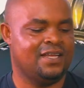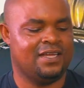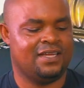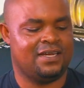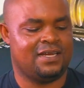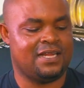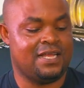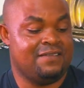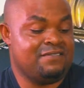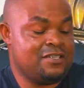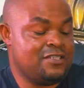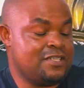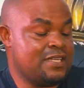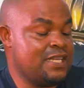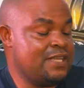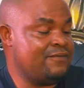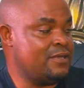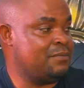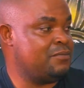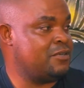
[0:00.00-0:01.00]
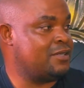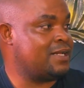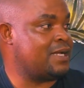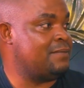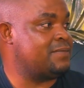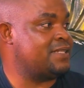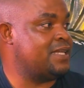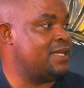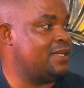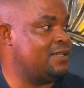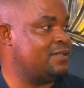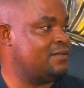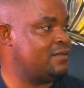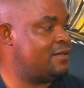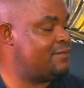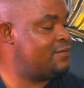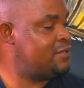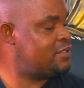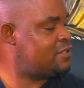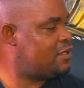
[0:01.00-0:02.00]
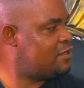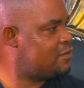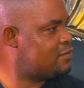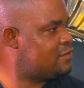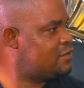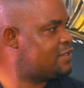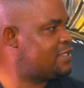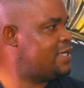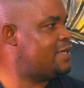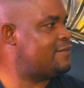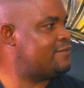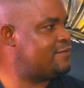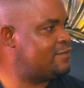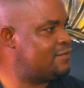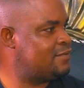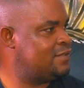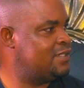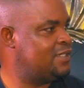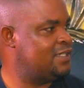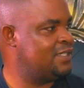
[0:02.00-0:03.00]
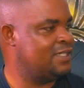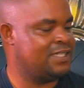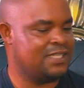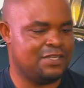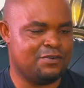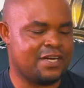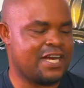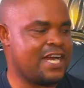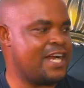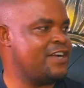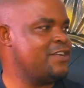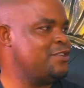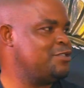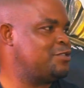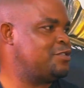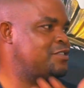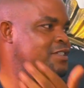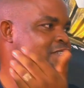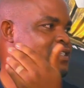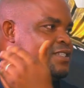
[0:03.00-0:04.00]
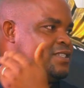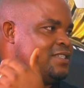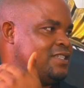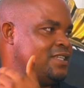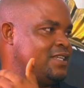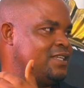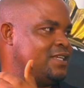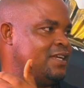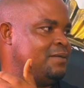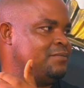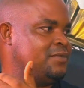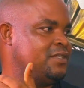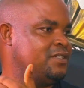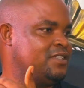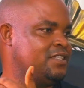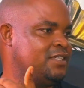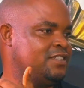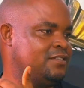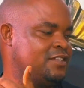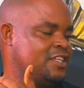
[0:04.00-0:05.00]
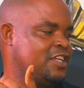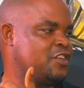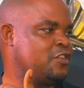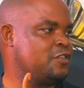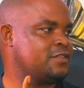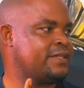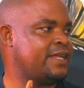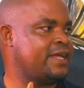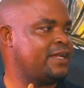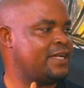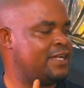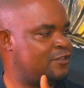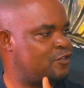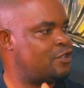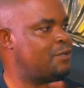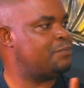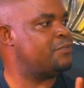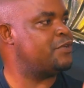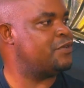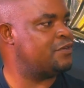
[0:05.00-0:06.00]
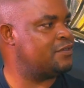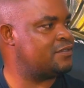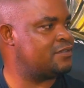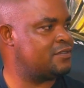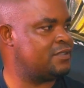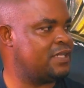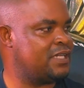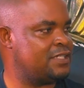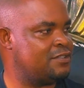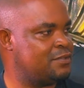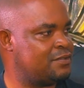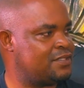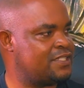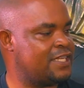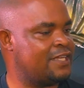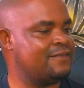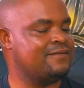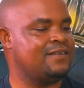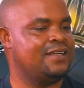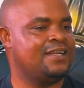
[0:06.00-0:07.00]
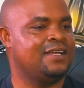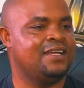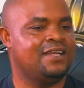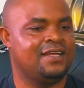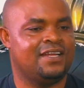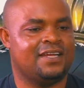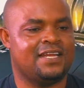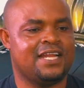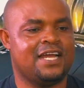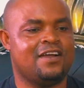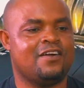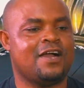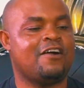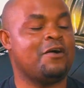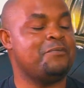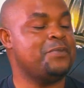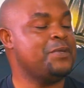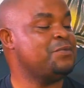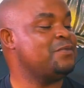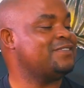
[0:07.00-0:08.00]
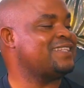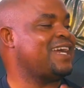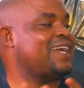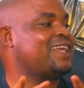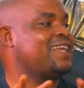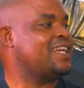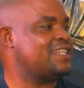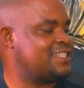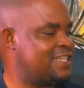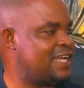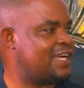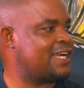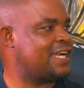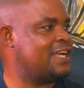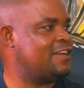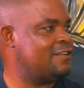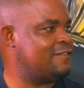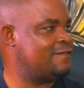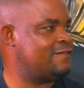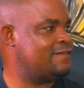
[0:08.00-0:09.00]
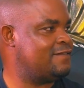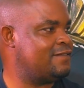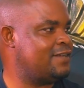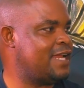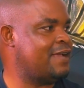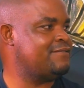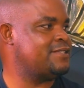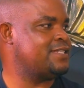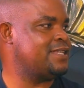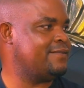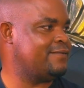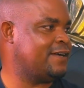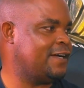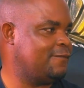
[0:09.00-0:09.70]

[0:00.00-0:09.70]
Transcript: Now, eventually, if your boat capsizes, dolphins are also safe. They will carry you to the sea, to the coastline and drop you so that you're safe. Now, our people target that kind of lifesaver.